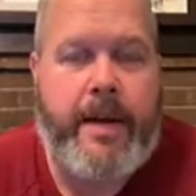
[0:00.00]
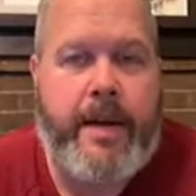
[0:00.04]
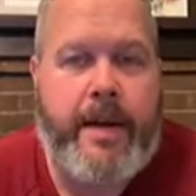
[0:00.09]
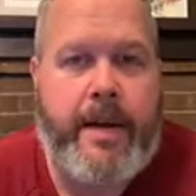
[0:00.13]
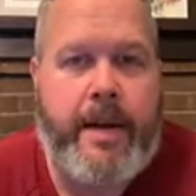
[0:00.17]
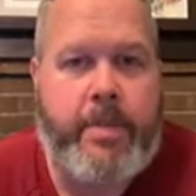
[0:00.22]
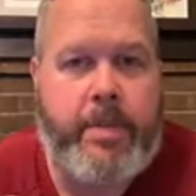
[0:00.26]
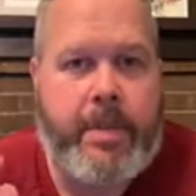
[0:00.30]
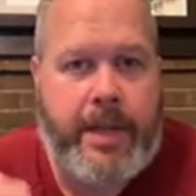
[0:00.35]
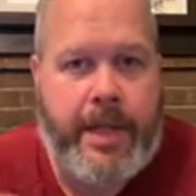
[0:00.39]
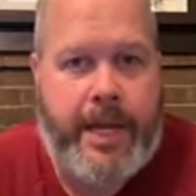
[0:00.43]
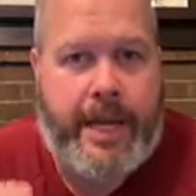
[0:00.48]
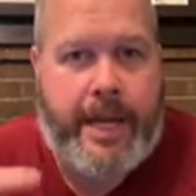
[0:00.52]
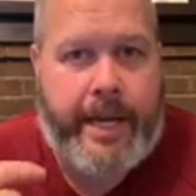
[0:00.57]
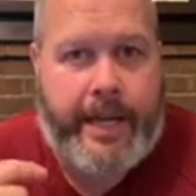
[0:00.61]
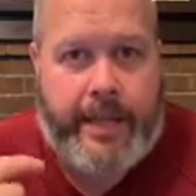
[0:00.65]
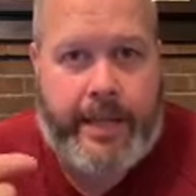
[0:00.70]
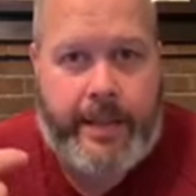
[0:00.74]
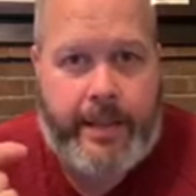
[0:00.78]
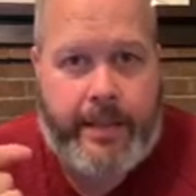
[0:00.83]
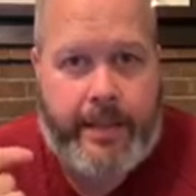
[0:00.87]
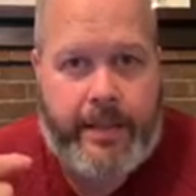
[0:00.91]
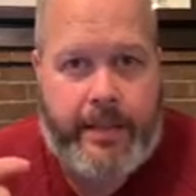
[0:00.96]

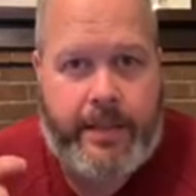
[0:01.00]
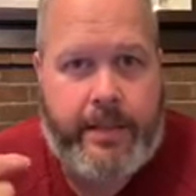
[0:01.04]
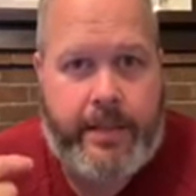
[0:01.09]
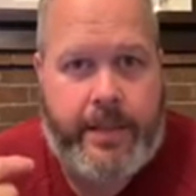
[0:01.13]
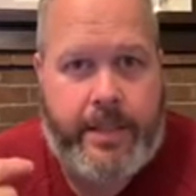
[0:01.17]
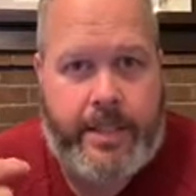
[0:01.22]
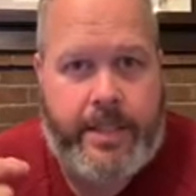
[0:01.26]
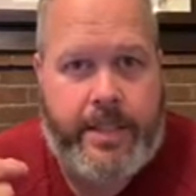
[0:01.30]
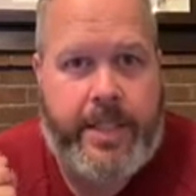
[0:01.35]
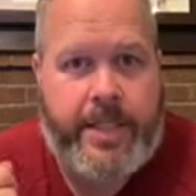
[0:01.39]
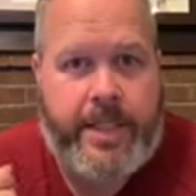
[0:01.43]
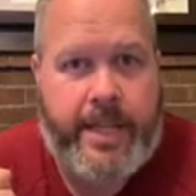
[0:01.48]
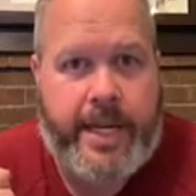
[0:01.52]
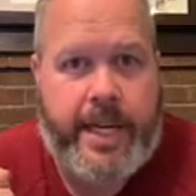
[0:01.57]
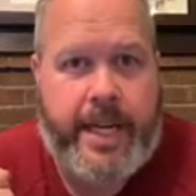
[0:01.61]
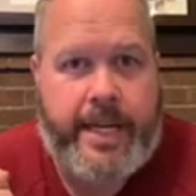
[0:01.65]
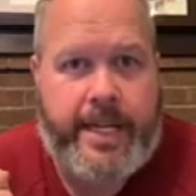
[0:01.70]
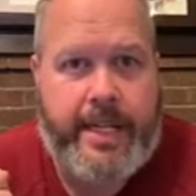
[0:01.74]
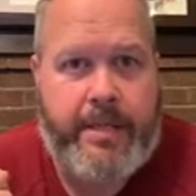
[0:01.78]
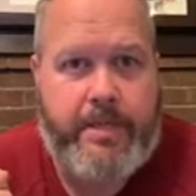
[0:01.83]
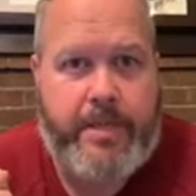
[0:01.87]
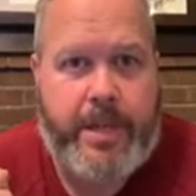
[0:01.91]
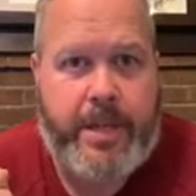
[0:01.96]
apply this to the guy
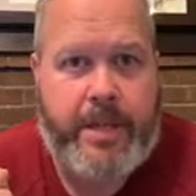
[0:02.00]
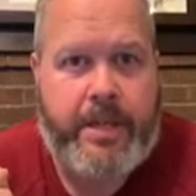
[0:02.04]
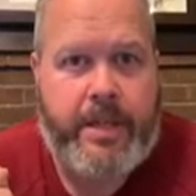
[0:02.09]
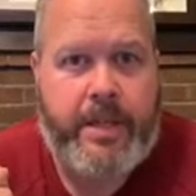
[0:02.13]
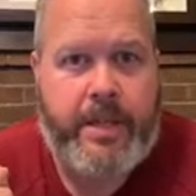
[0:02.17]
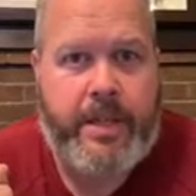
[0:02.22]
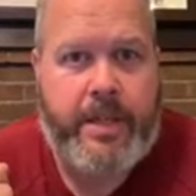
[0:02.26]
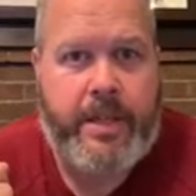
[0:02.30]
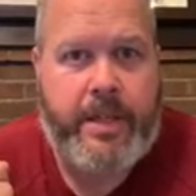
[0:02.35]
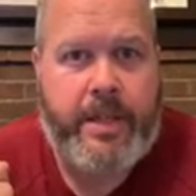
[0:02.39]
in the mirror.